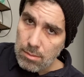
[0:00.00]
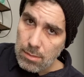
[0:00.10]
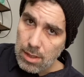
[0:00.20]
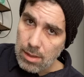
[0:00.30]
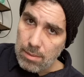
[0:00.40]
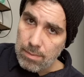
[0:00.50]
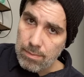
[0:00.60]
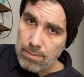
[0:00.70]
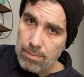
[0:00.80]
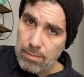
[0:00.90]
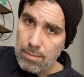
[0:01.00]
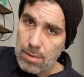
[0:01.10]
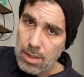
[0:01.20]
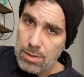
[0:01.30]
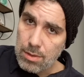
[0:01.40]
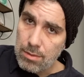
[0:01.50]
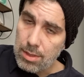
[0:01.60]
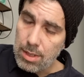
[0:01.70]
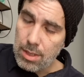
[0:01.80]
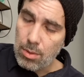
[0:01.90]
Okay, that's over the
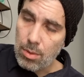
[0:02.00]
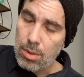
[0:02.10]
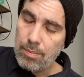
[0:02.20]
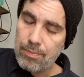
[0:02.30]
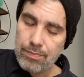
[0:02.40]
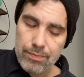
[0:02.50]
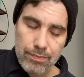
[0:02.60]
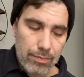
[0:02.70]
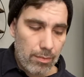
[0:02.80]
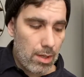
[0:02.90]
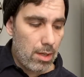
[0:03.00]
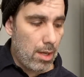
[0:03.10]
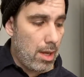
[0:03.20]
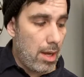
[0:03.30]
D chord.